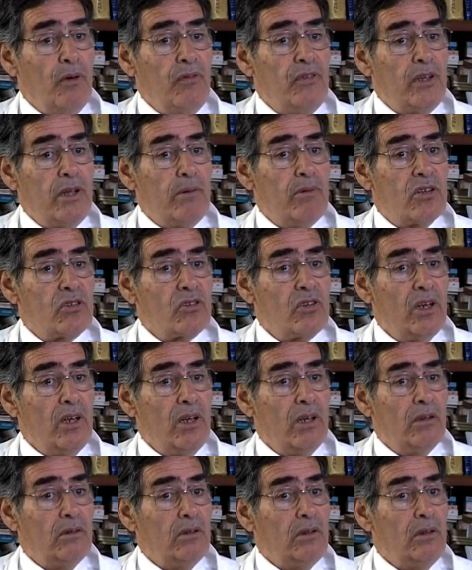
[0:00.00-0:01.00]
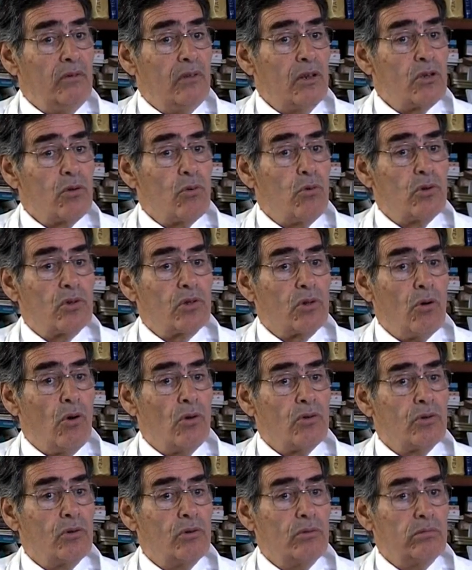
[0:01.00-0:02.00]
It has very high
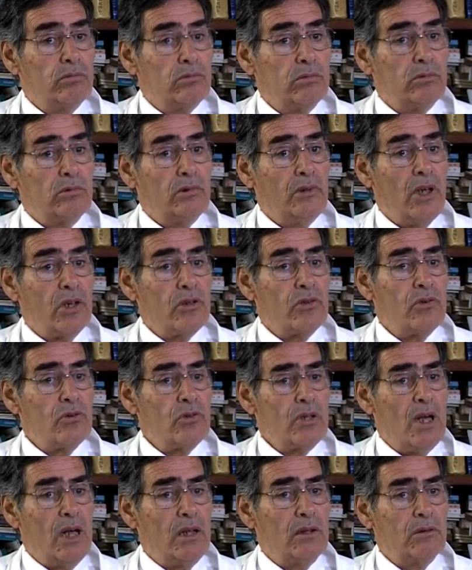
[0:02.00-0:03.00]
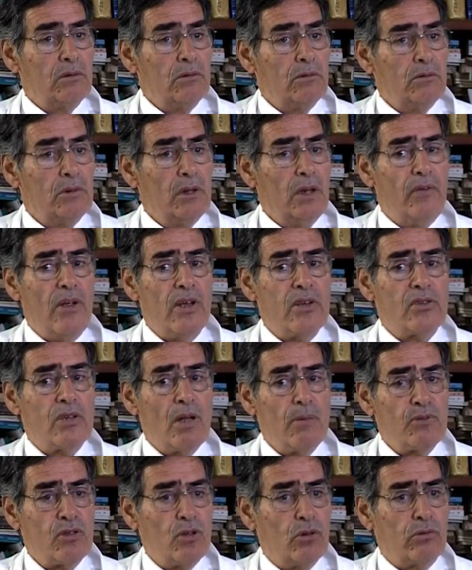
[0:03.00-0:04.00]
cost. As a
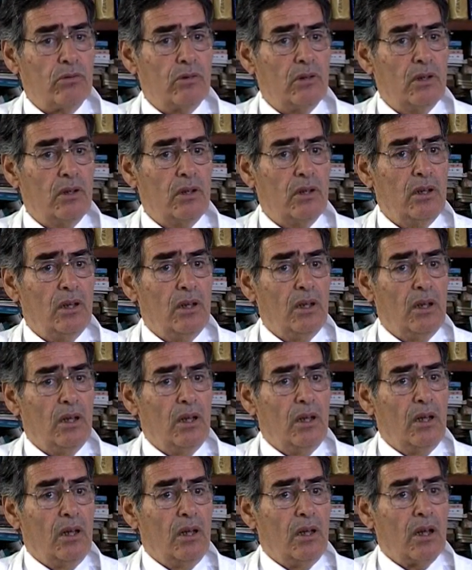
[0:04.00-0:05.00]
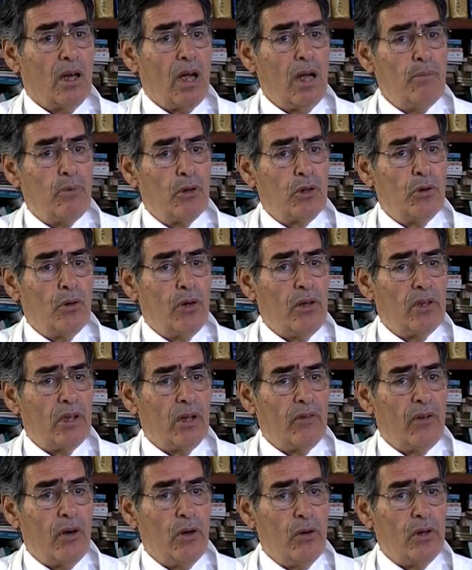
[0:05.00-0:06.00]
result, only rich people
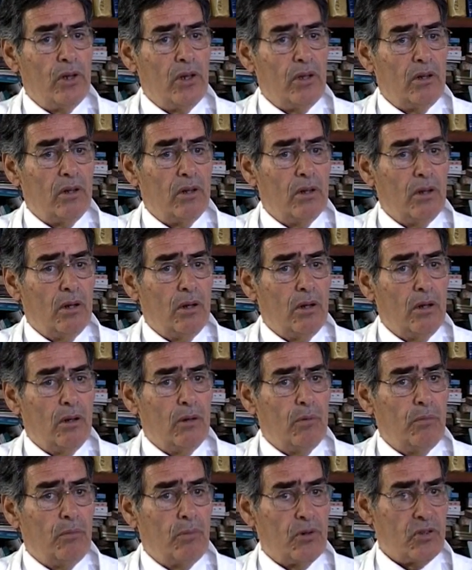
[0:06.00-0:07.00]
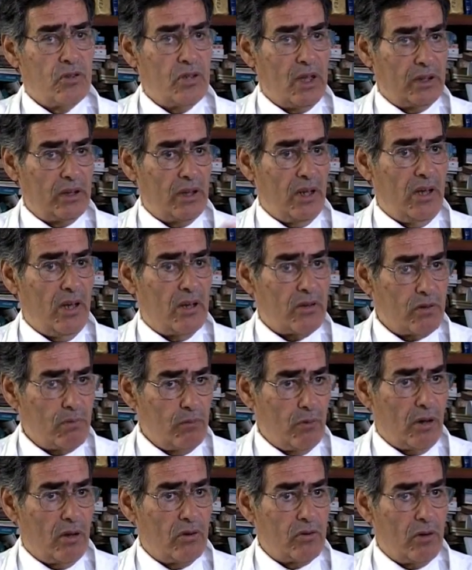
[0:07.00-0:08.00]
can buy it.
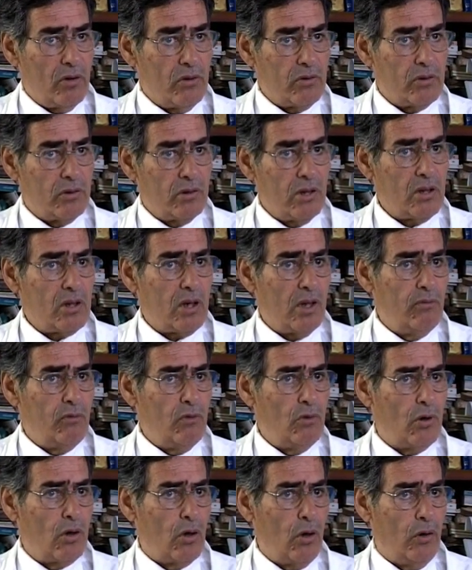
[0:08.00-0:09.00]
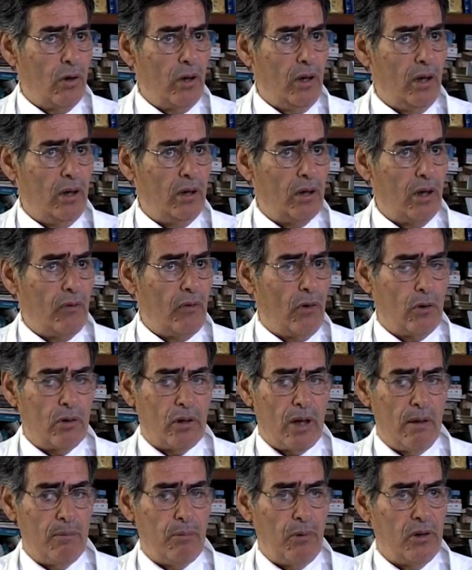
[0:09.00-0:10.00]
I restate that
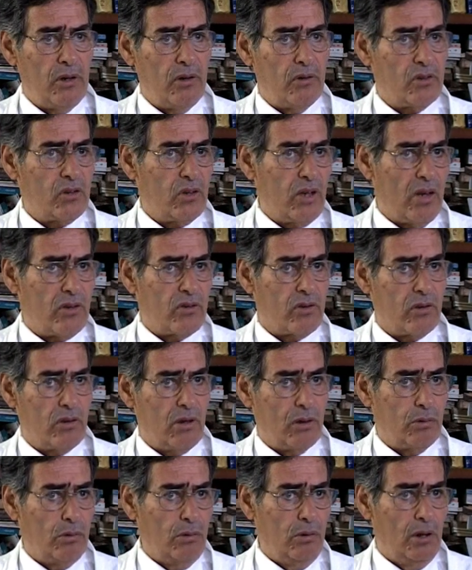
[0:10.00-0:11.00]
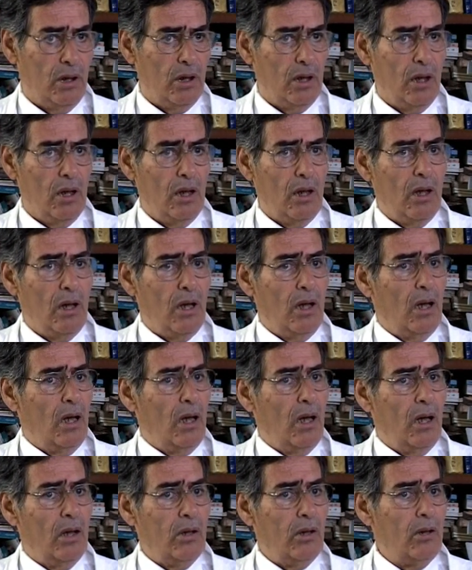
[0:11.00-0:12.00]
my great wish
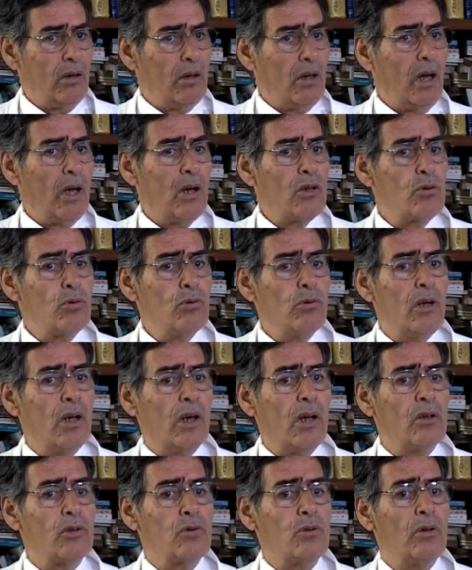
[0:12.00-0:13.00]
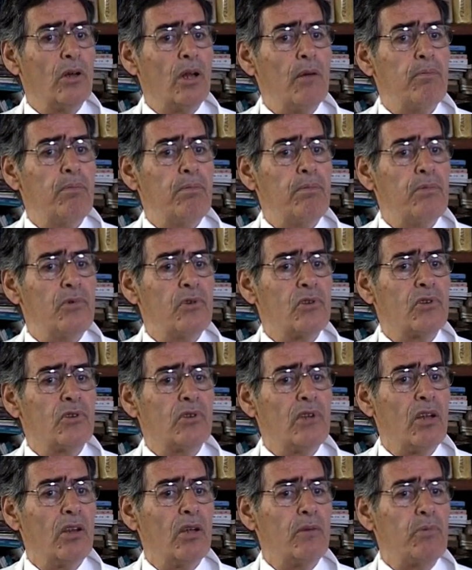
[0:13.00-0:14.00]
is and will always be that this
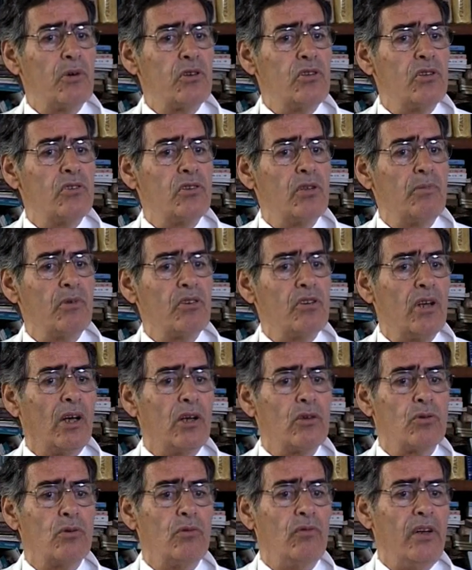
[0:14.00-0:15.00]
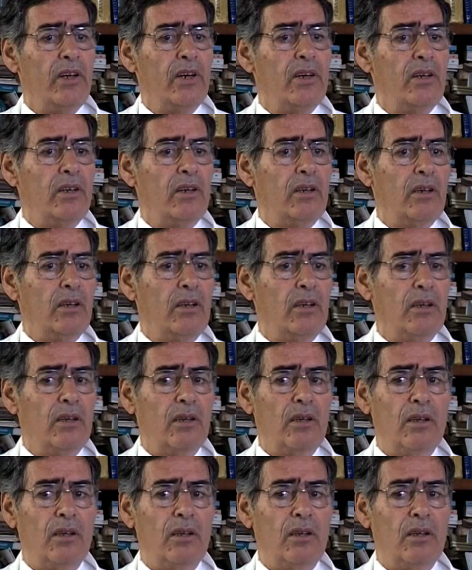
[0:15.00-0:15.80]
treatment be free.